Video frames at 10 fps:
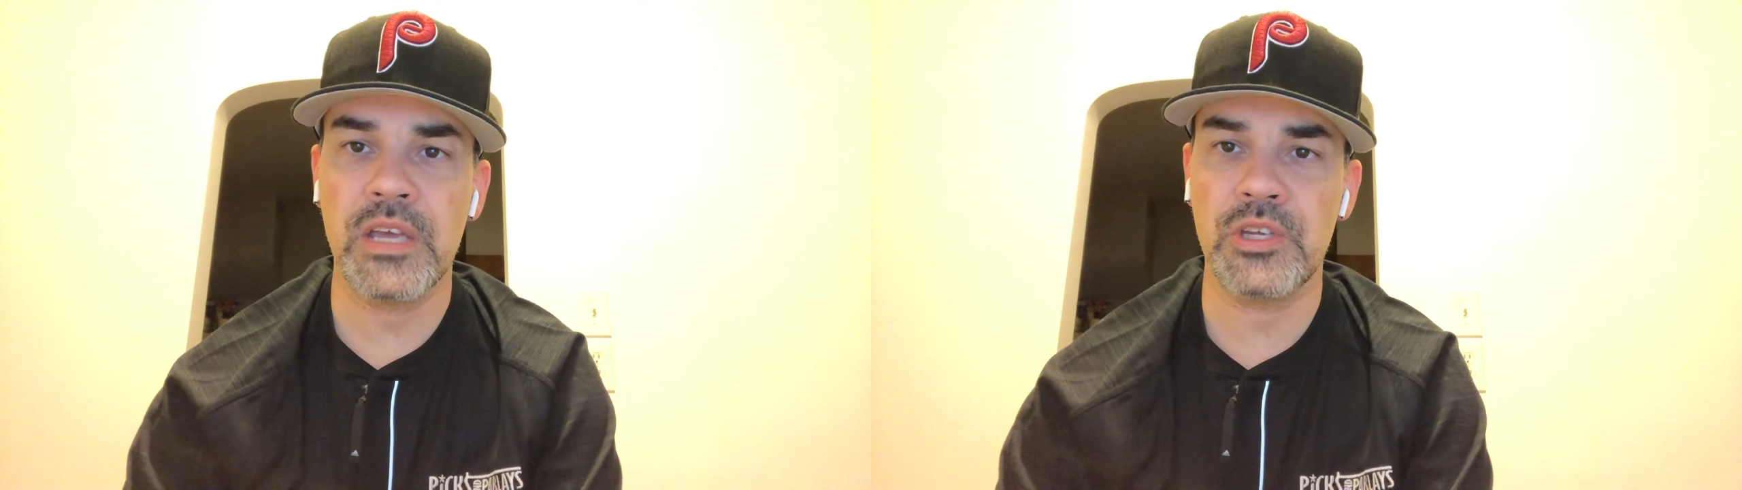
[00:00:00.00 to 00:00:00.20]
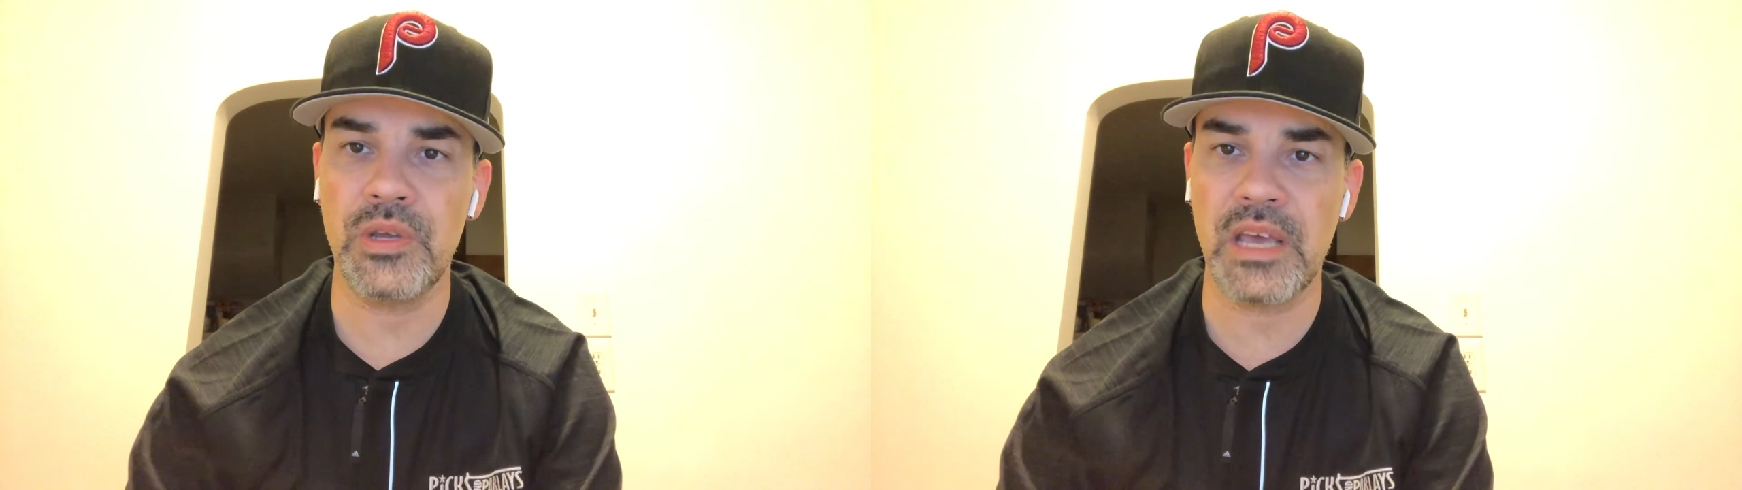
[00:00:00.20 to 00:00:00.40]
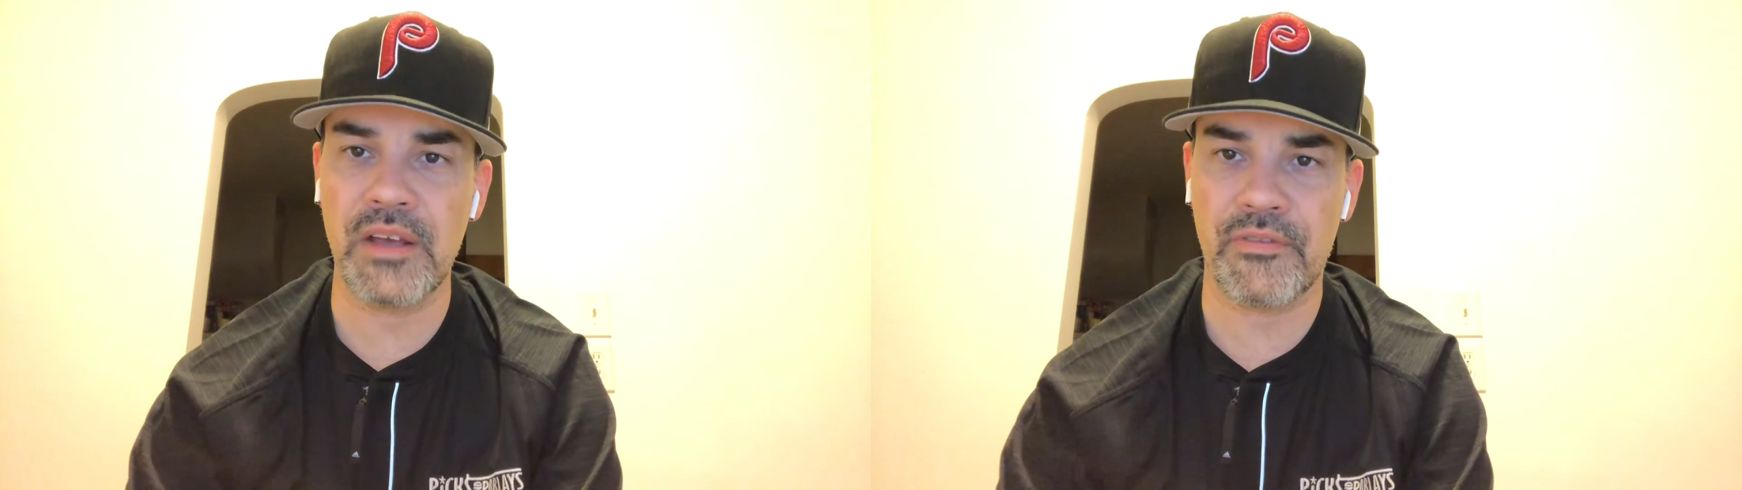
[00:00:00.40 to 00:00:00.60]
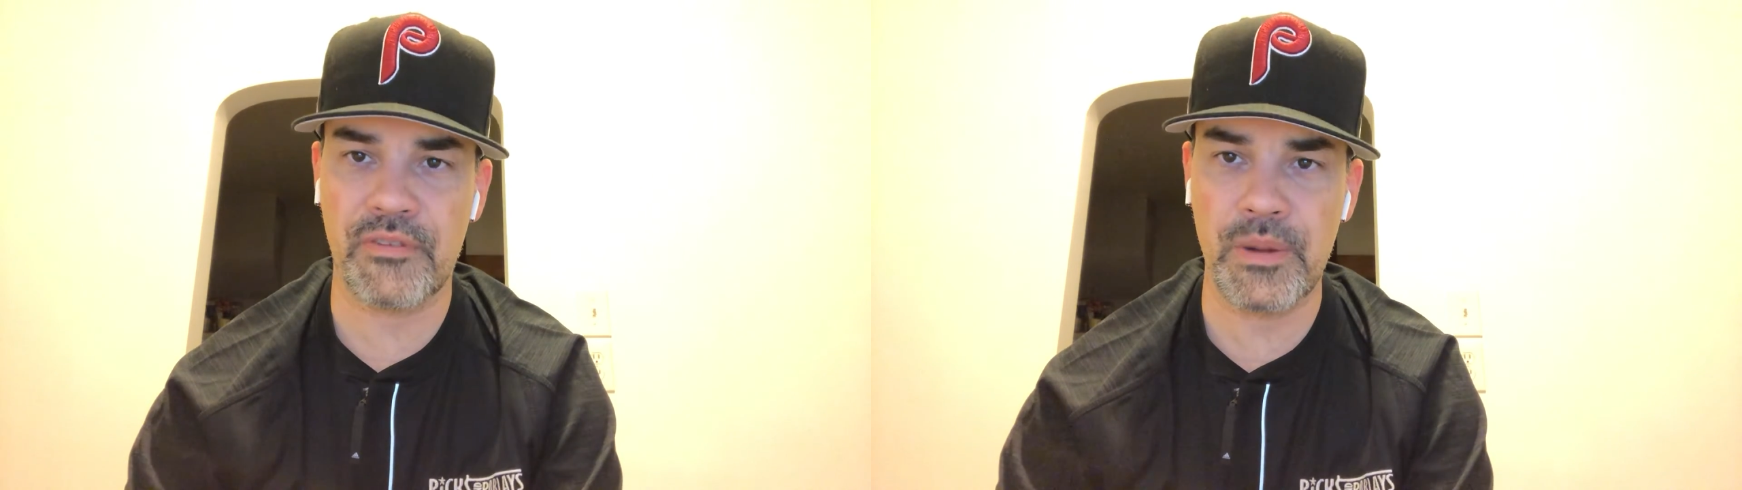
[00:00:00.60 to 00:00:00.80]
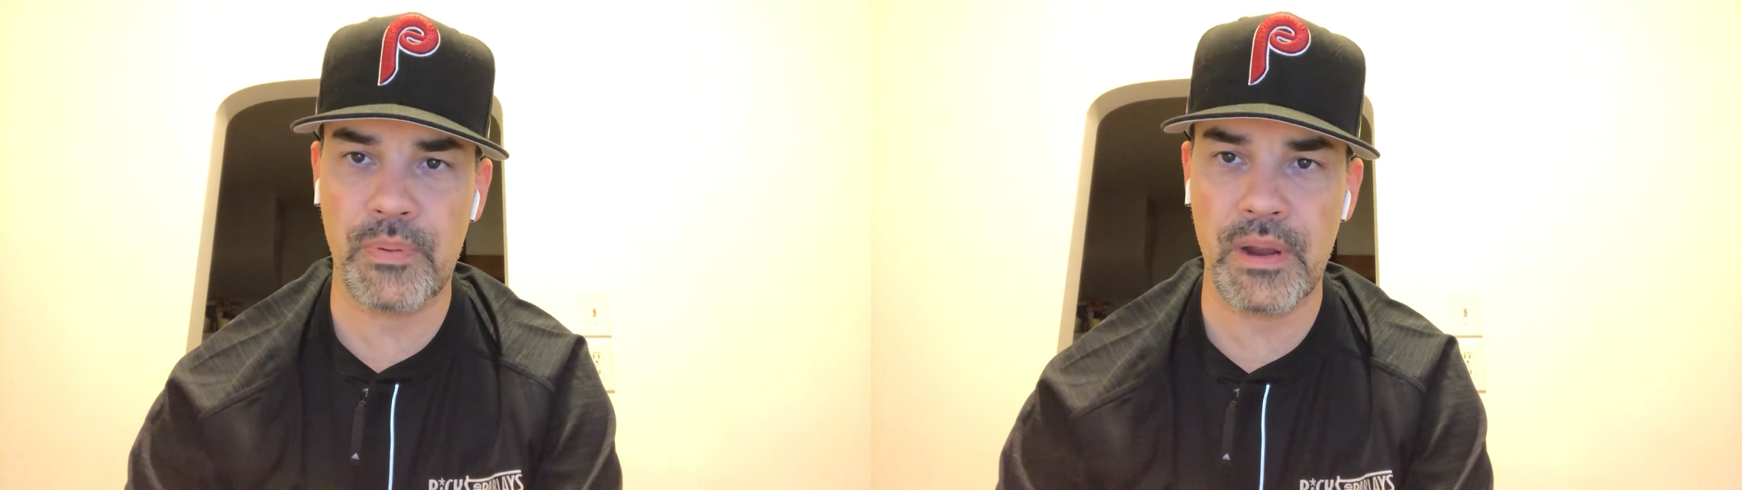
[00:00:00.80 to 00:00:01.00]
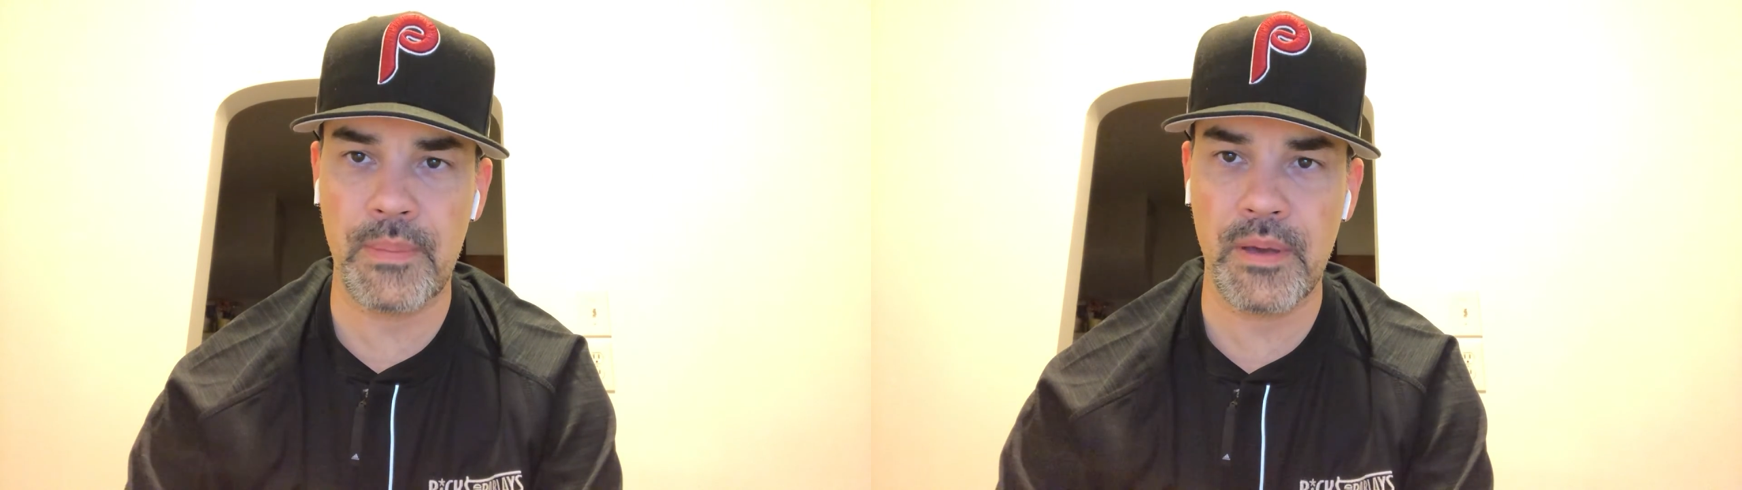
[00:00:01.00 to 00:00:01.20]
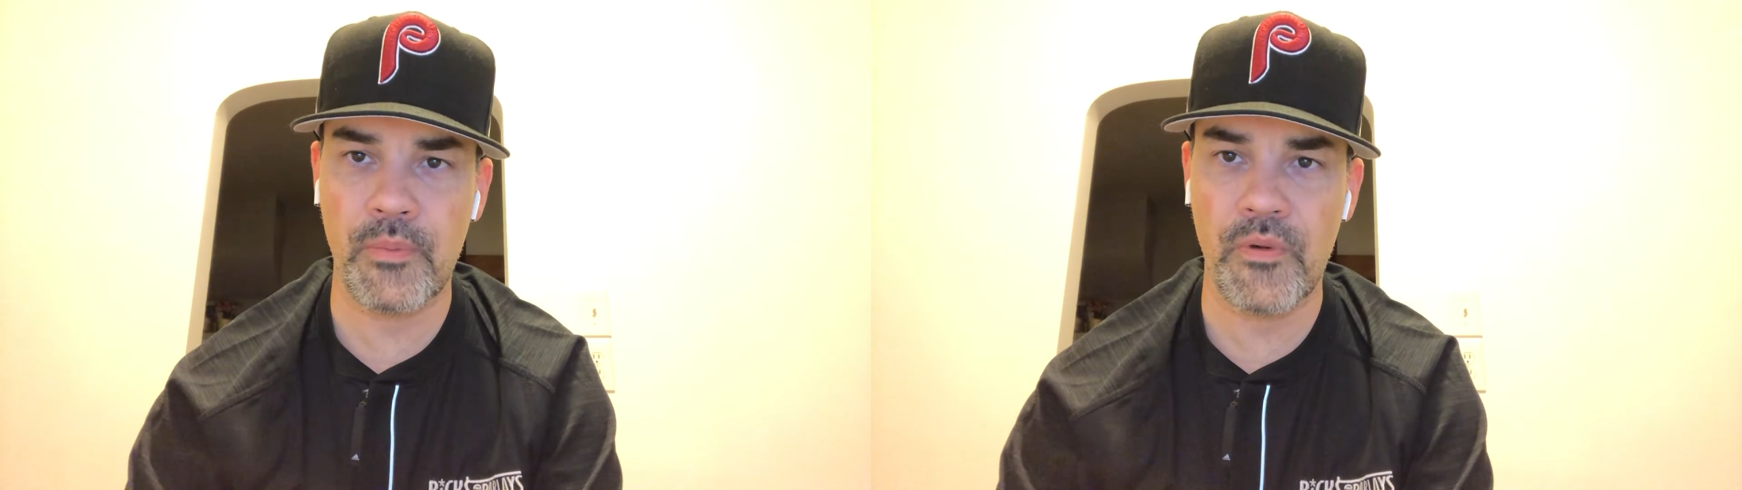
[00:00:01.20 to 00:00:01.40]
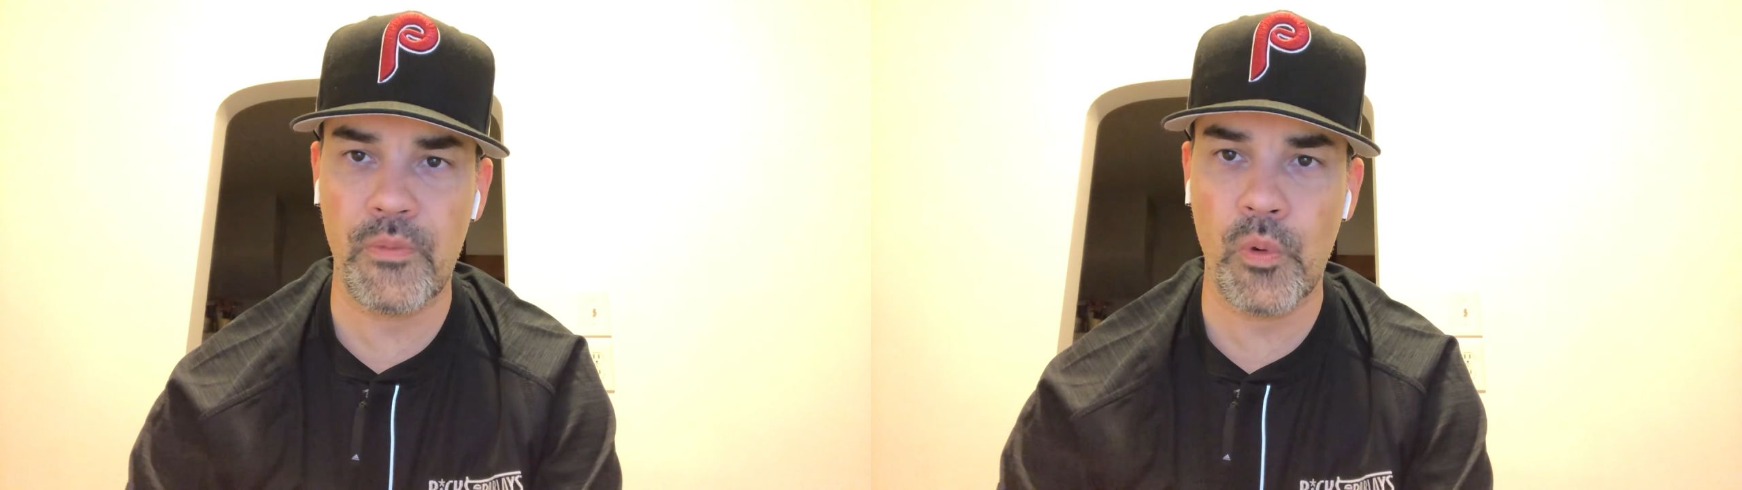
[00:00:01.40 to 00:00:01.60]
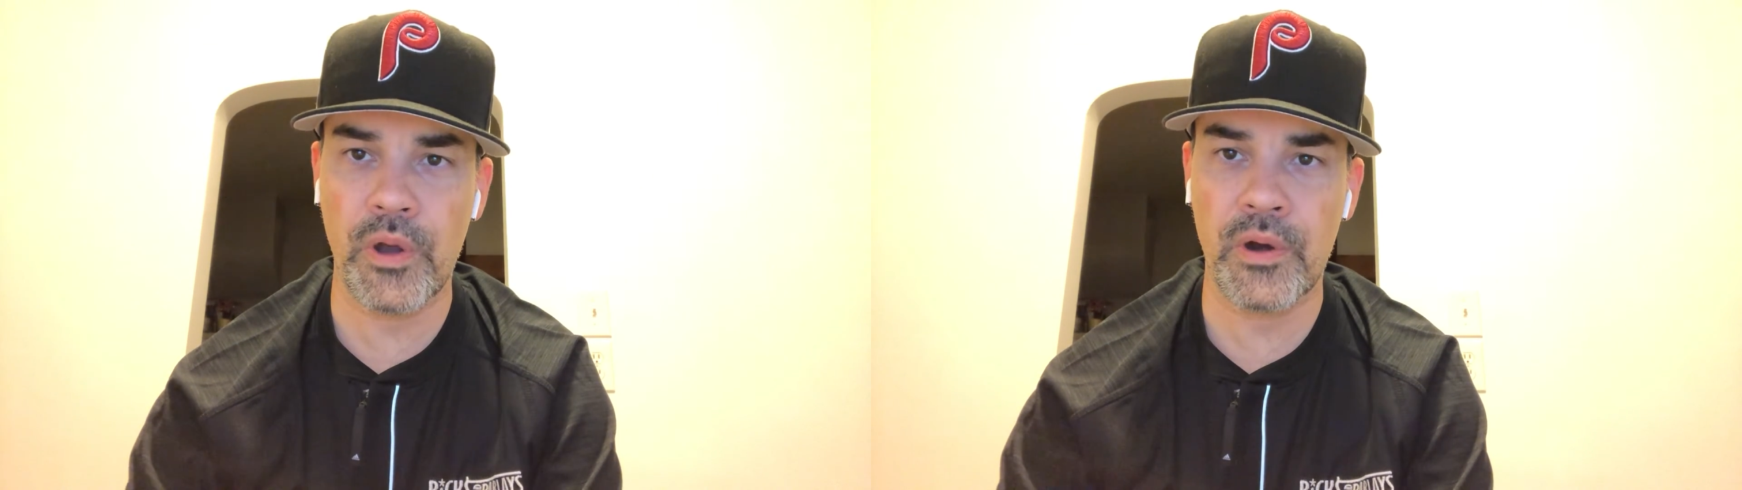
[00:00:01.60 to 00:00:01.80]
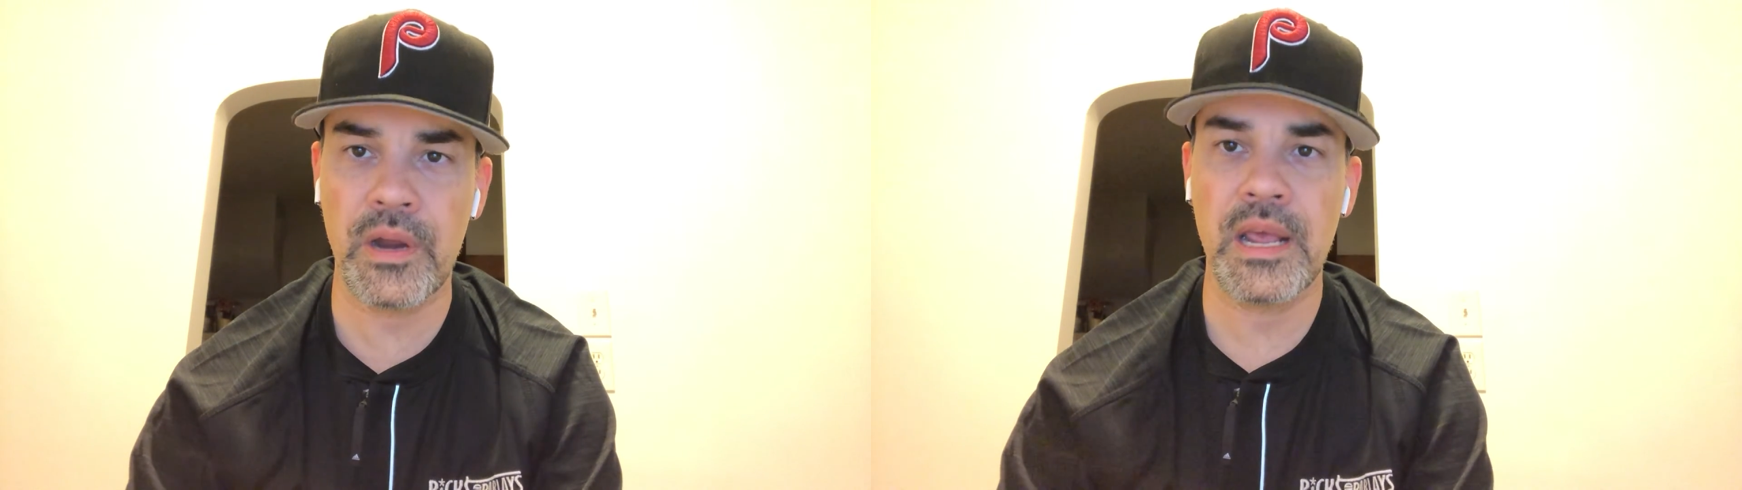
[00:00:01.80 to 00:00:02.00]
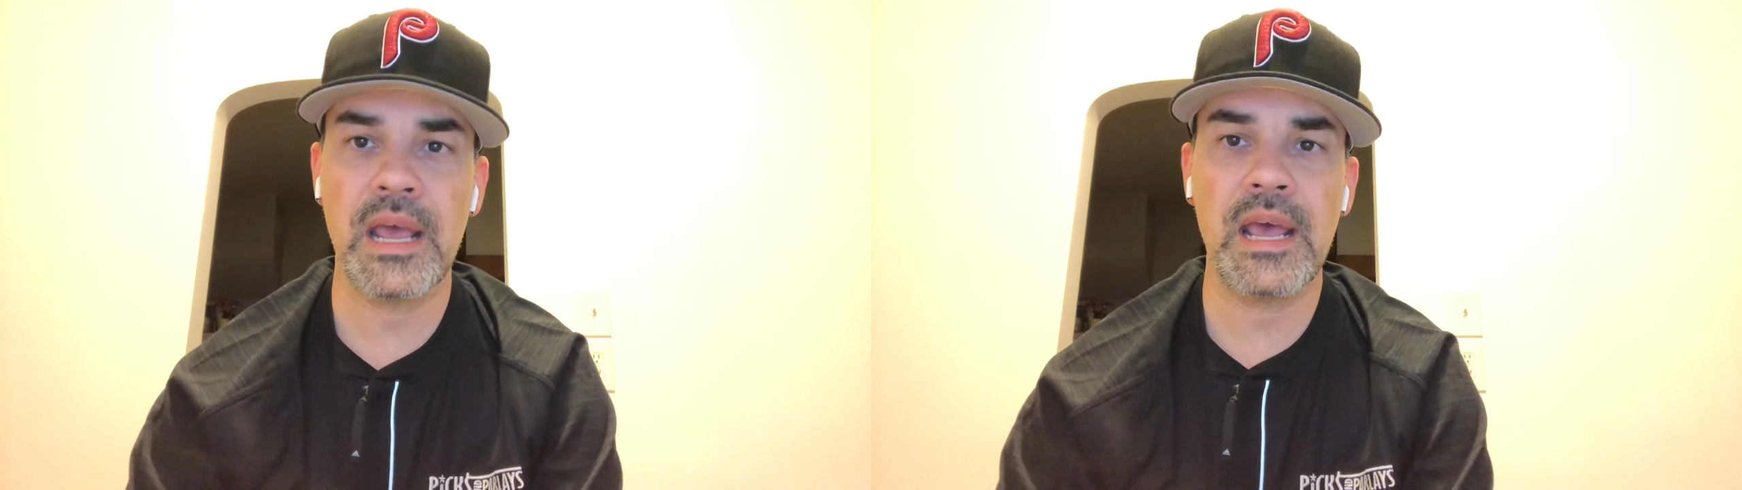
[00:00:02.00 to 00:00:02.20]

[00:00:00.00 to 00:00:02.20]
so you can get a free premium winner